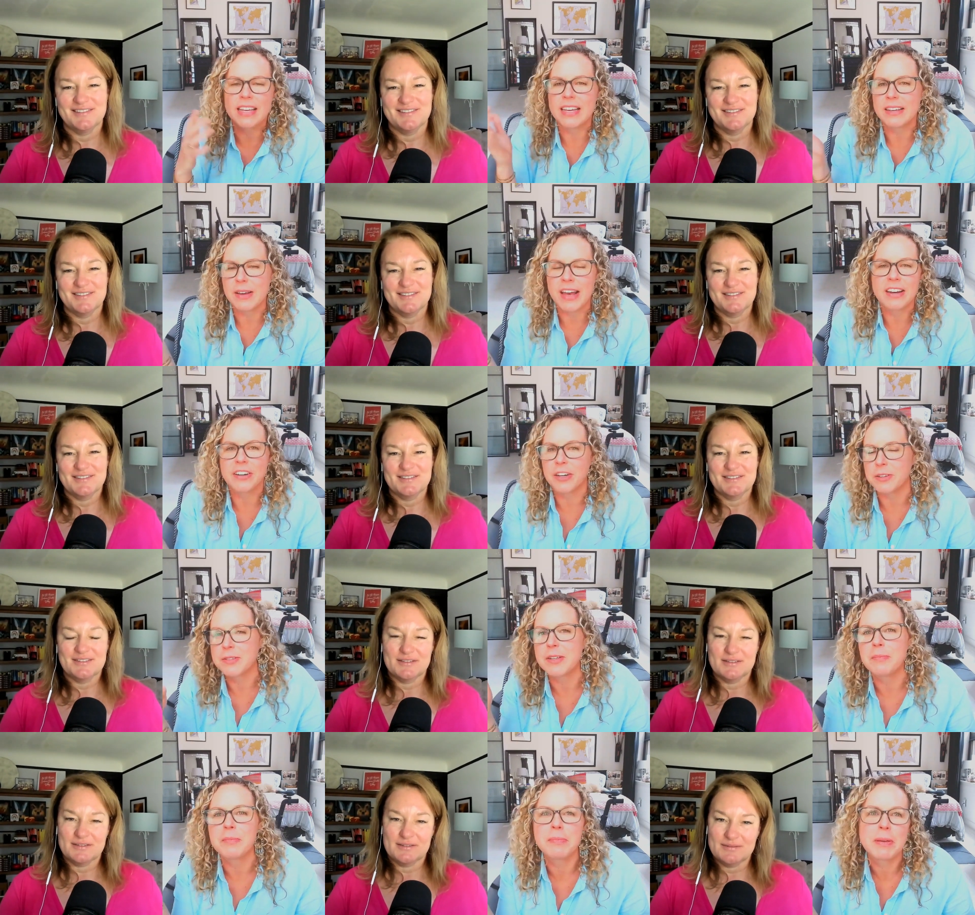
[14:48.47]
Speaker 1: like, I don't know,
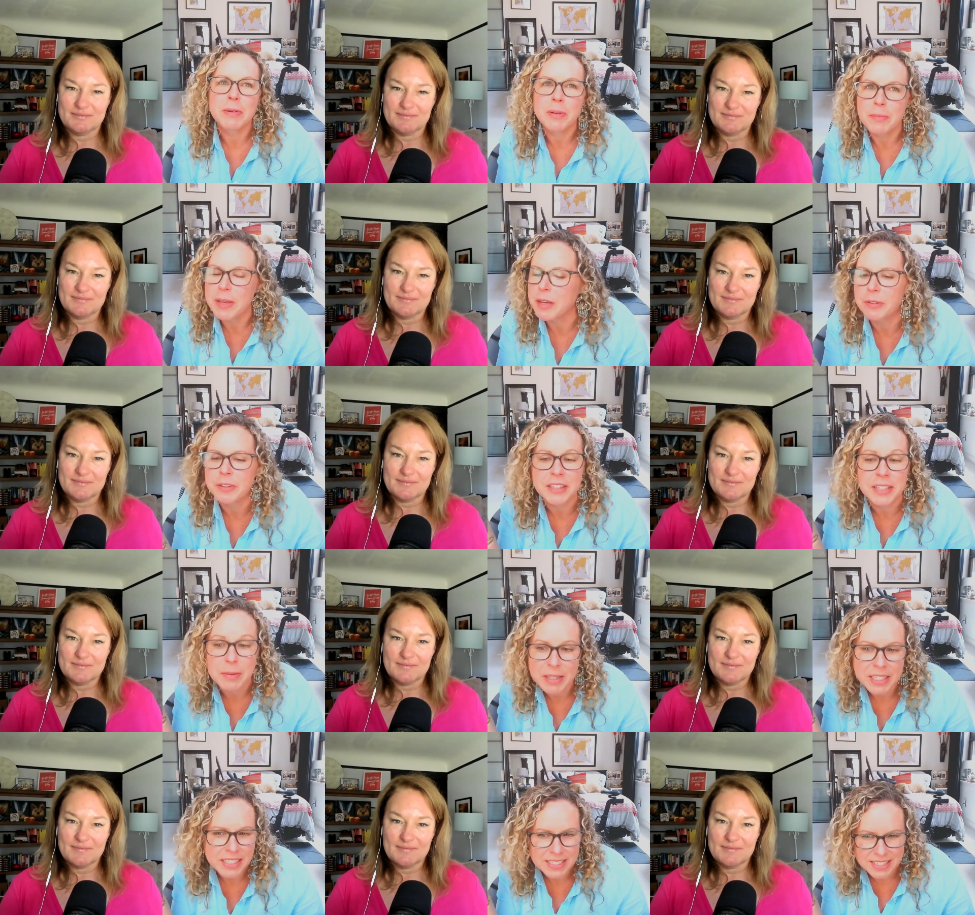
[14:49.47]
some people may really
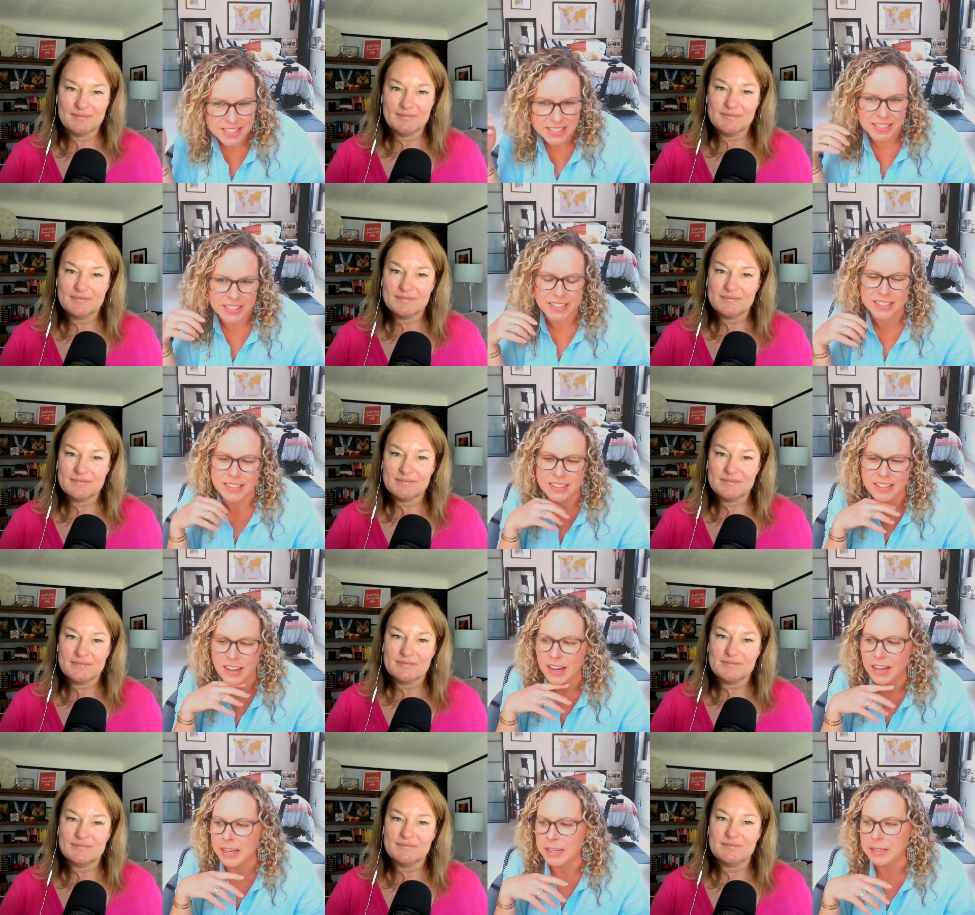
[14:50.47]
be into
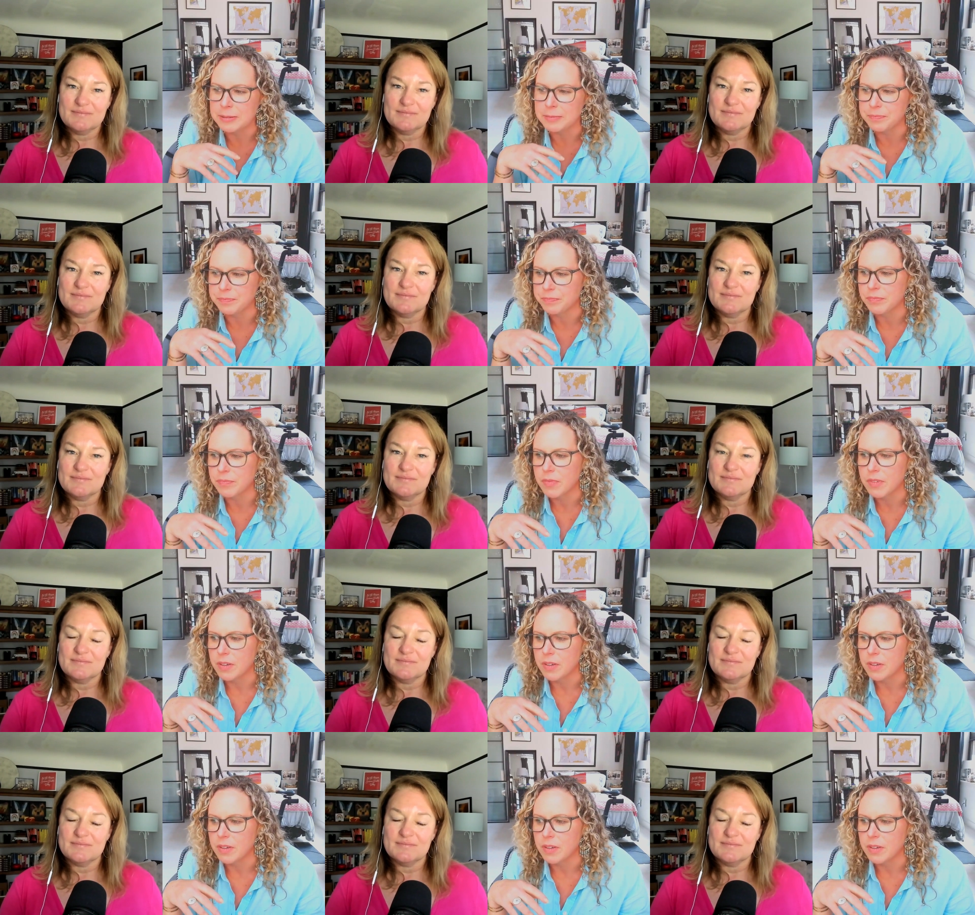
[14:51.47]
um,